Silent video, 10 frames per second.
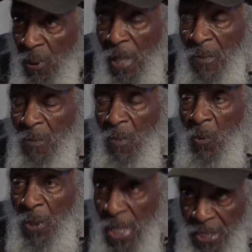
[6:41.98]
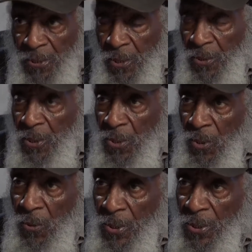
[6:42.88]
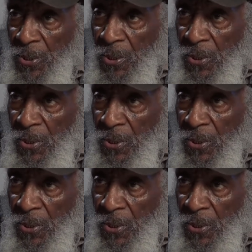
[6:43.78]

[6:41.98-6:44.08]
probably more ignorant than yours.